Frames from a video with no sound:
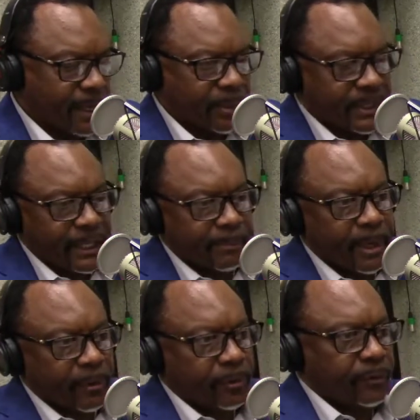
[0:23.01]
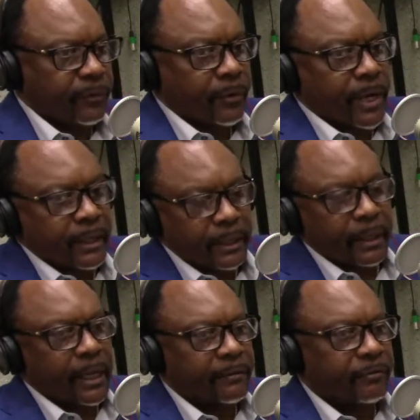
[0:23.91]
I want to thank my crew, Veronica
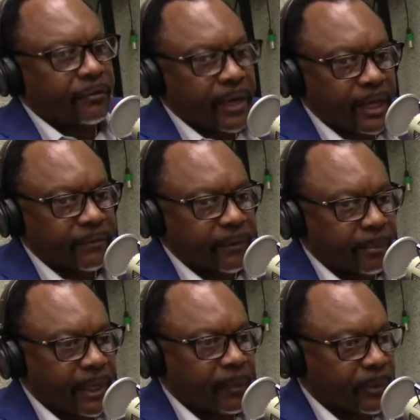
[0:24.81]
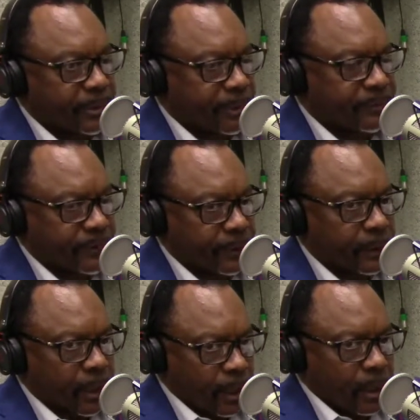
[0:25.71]
and Frank, for being with me
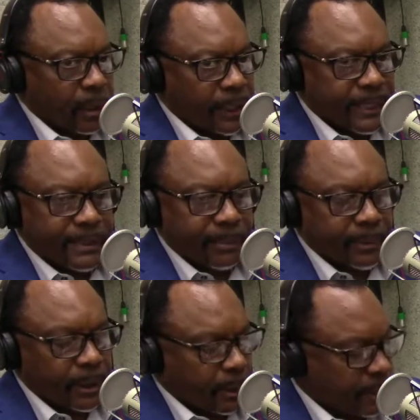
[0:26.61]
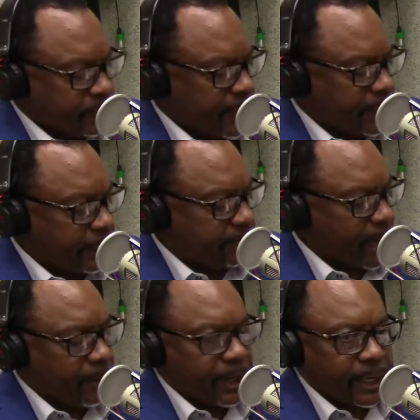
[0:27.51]
for the last couple of years right here at
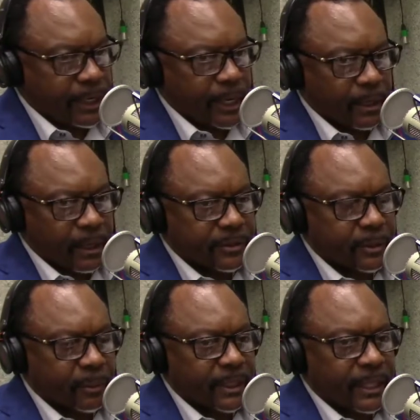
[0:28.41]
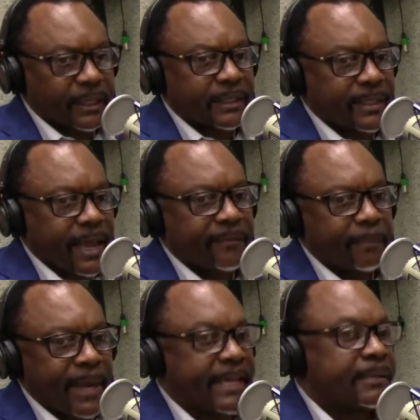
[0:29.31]
Power 88. And I also want to thank the staff,
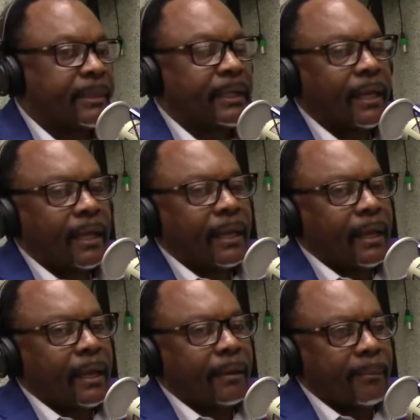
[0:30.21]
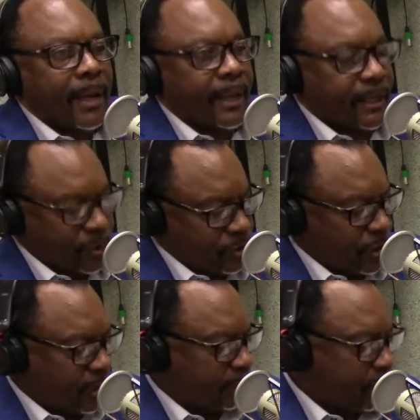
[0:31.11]
management, and my
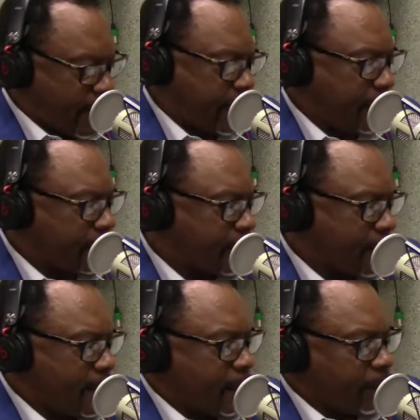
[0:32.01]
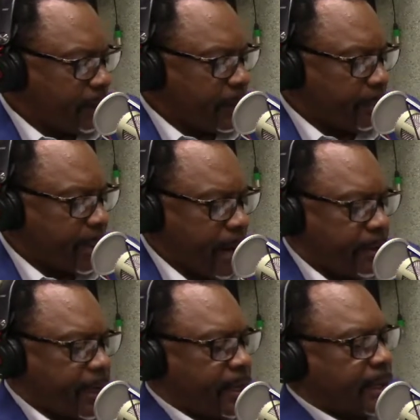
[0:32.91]
engineer, Brian, over here at
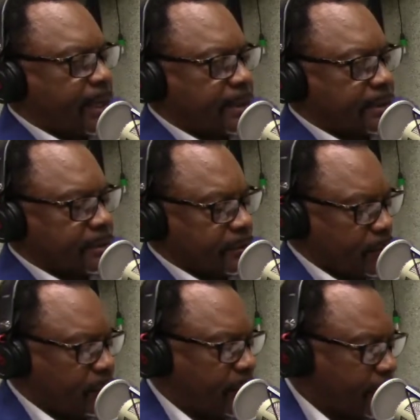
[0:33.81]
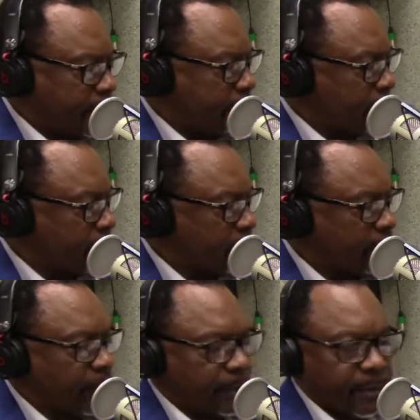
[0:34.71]
Power 88 to keep the show
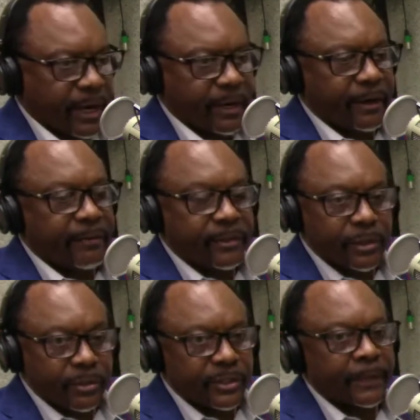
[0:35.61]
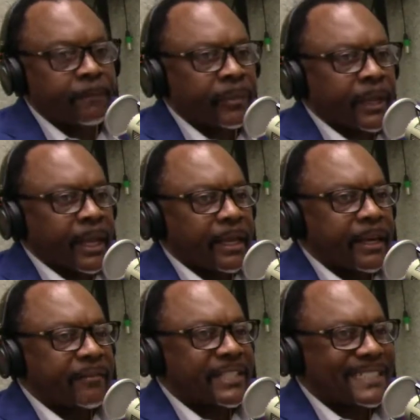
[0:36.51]
going right here every Tuesday. And
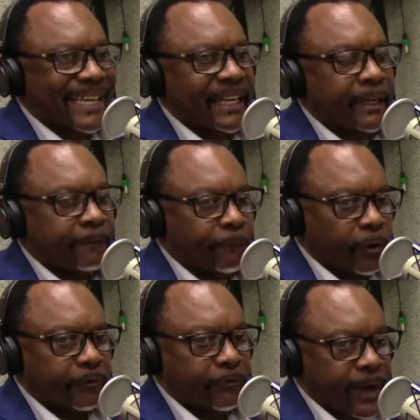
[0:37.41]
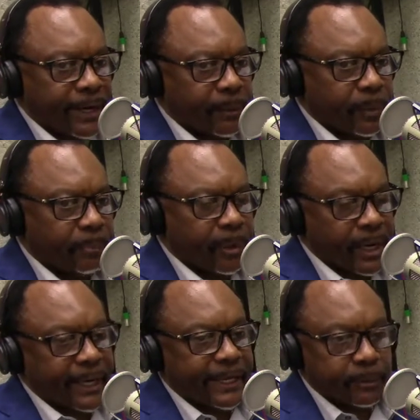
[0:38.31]
every second and fourth Friday we
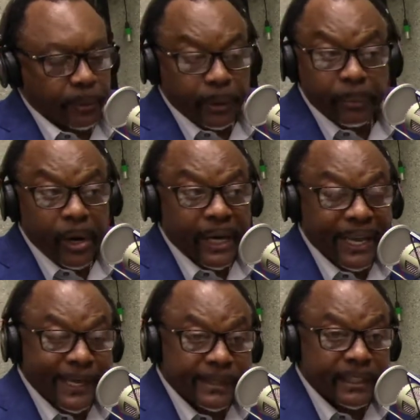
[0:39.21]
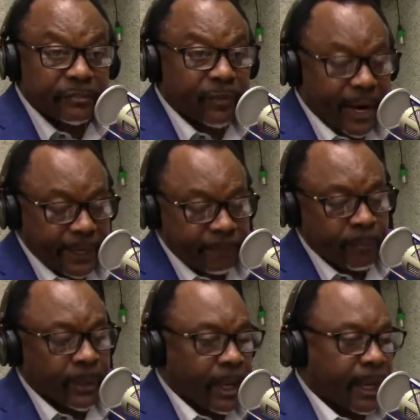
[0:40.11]
broadcast. We will broadcast this Friday.
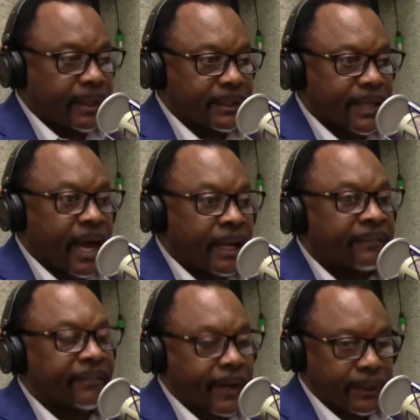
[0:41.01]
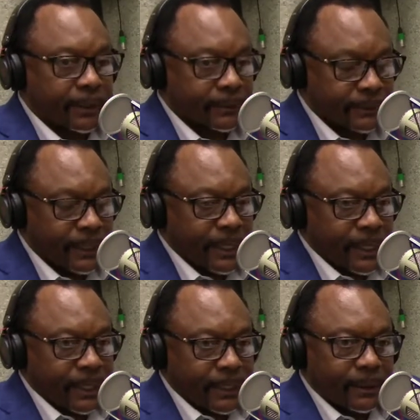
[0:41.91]
And the Don Father,
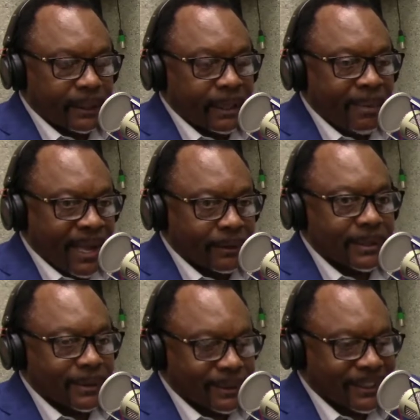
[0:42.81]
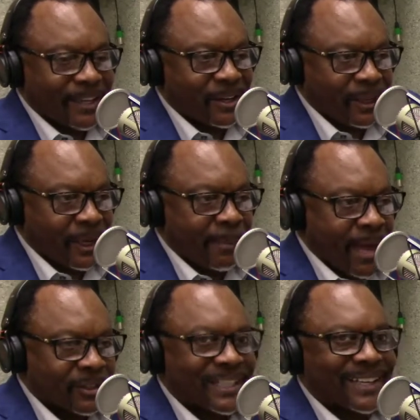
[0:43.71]
they're going to let him out. They're going to let him
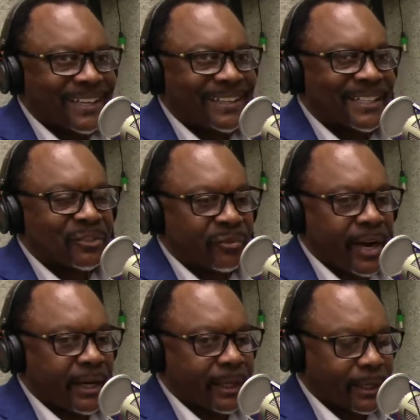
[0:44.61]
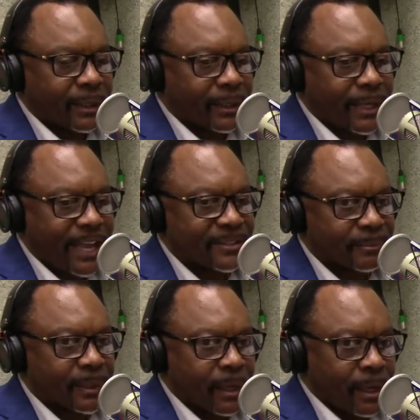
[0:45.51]
out this Friday. And he has
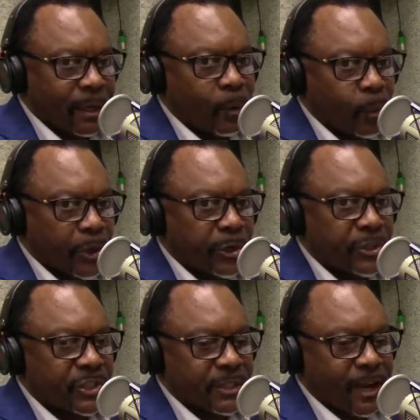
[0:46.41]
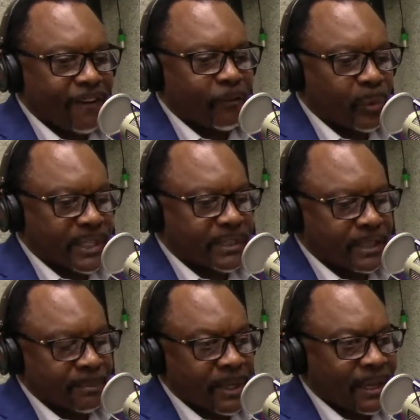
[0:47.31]
some words of
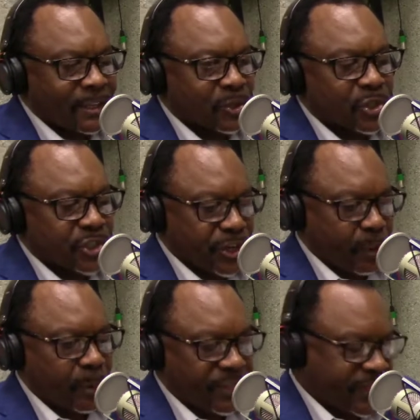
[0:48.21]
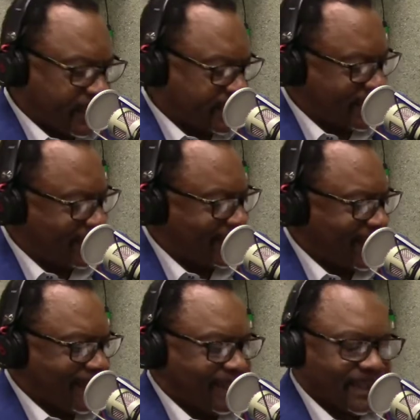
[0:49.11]
wisdom to share with us.
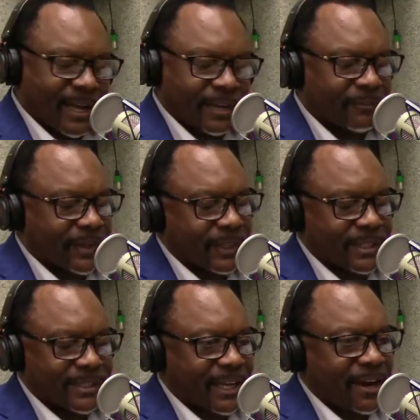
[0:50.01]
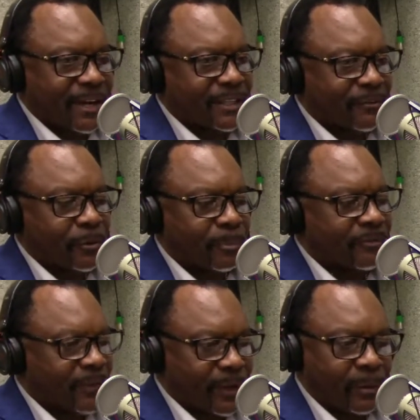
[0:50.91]
The Don Father is a character. If you've
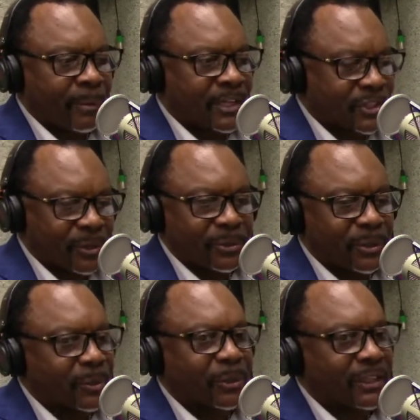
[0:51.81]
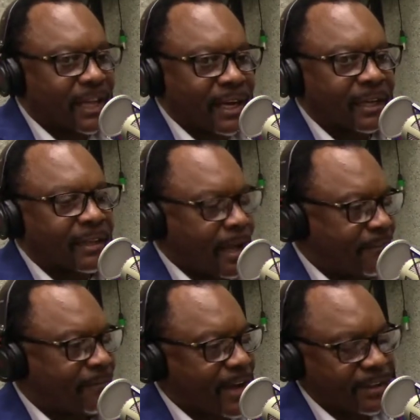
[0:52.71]
been following my show, you know who the Don
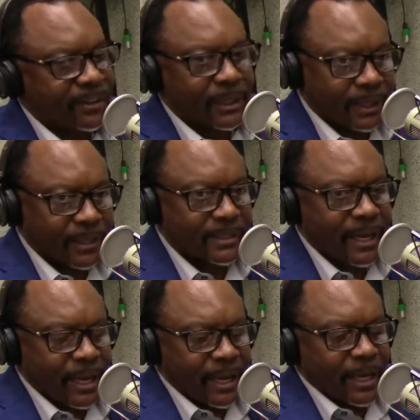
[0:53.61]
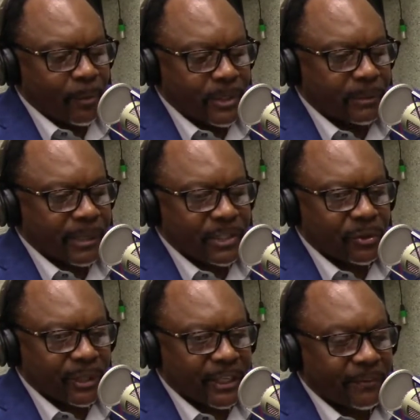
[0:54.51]
Father is. He wants to make
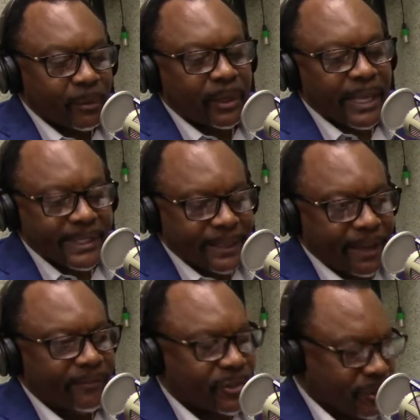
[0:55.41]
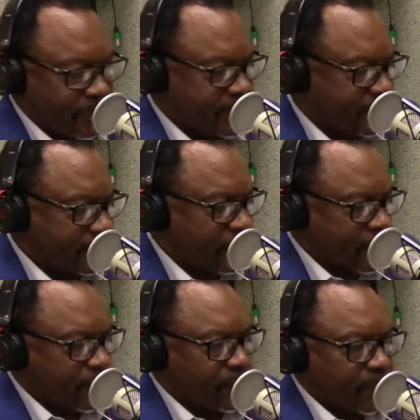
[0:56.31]
sure that everyone has life insurance and
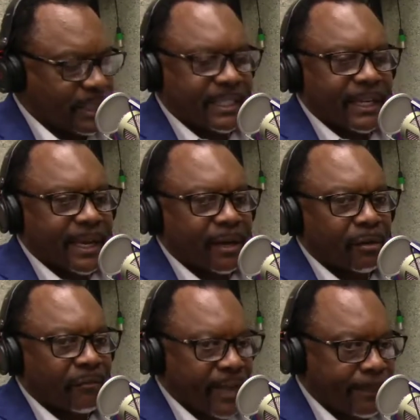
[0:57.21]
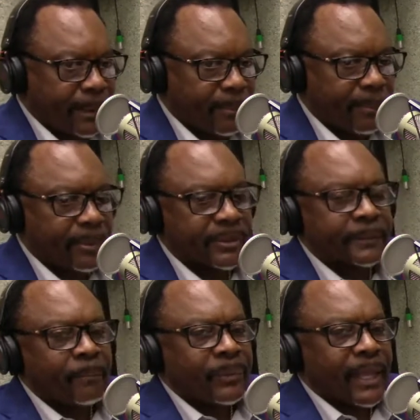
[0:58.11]
you want to take care of your family members.
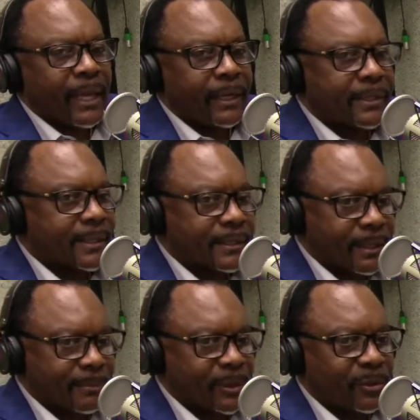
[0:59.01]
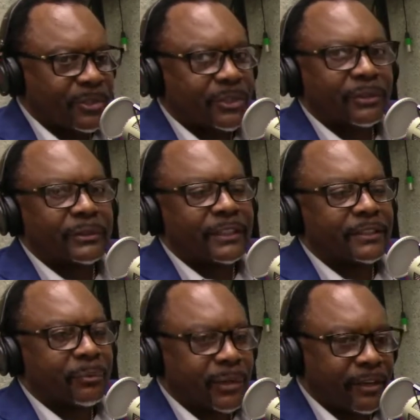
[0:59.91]
And he just comes on the show just
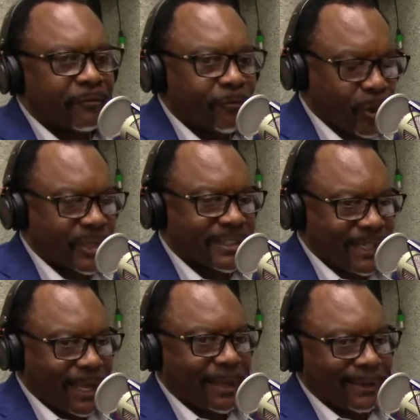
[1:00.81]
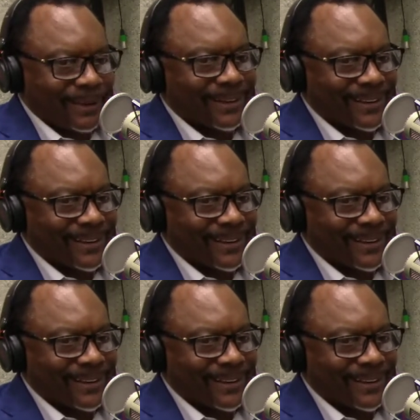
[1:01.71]
to reinforce that.